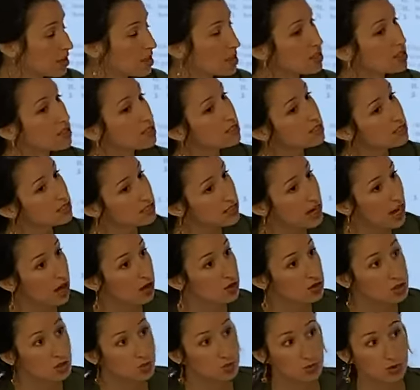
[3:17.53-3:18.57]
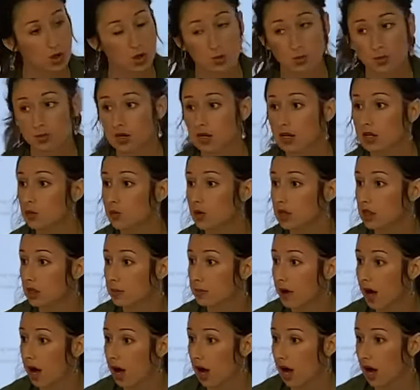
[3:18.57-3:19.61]
Does it sound appropriate with a
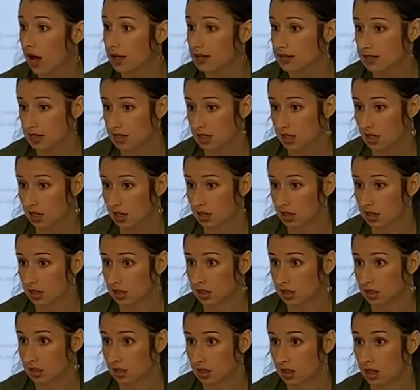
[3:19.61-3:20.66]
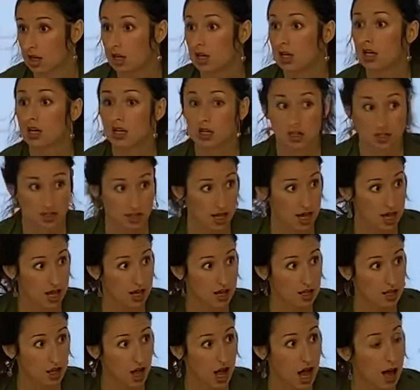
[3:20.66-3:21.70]
pause there?
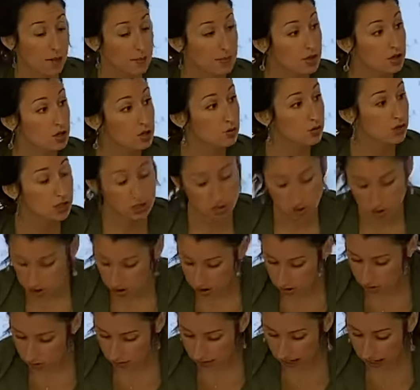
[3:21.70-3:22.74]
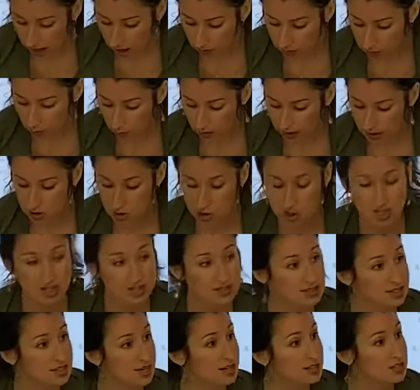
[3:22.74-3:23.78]
Okay, I'm going to read it to you now the way
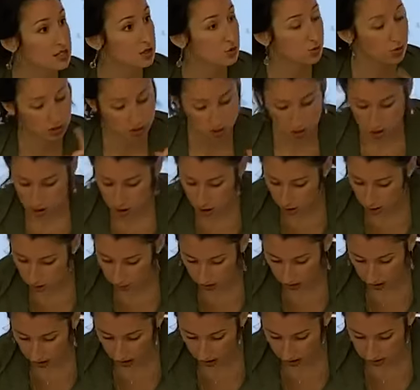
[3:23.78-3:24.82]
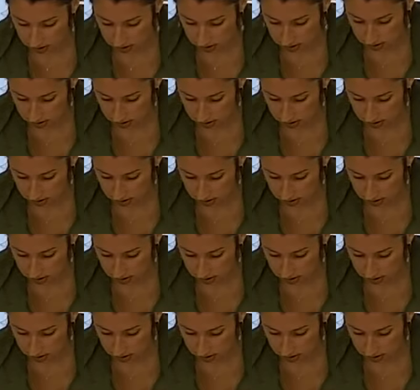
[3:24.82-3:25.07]
G says it with no pause.